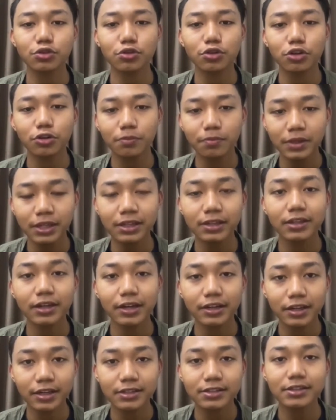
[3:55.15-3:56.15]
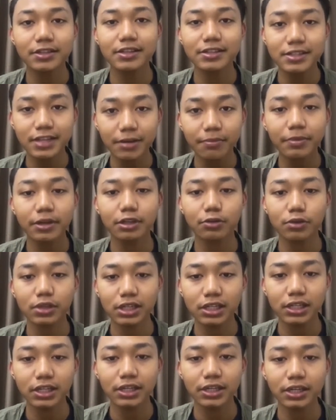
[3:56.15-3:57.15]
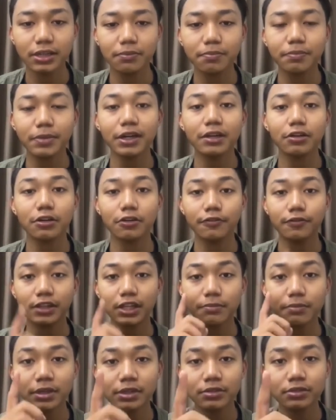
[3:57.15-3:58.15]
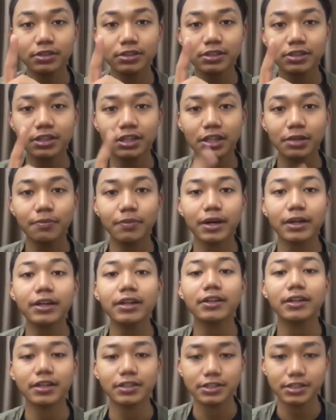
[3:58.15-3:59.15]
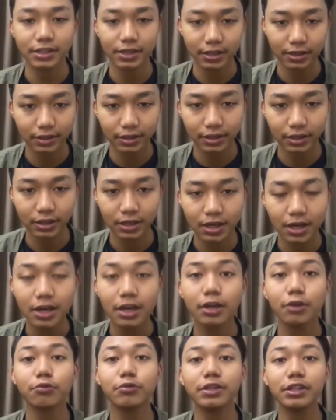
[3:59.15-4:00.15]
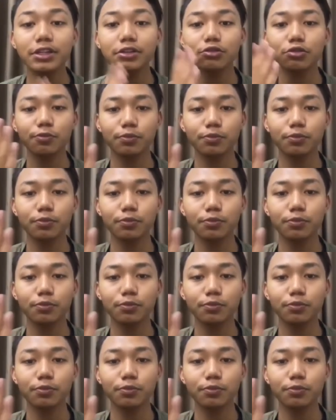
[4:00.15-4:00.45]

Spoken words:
to complete drainage design manually in part of Taman University Parit Raja area. We need to